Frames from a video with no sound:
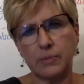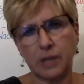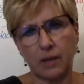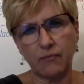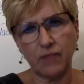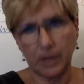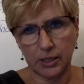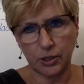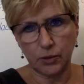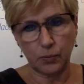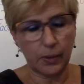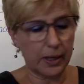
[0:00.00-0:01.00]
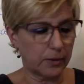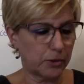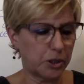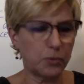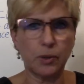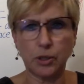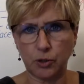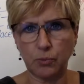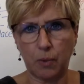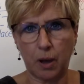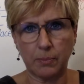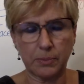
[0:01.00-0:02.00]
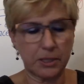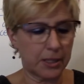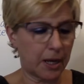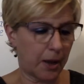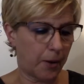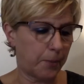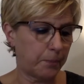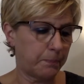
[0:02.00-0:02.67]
not feeling too well. She wants your mom to know."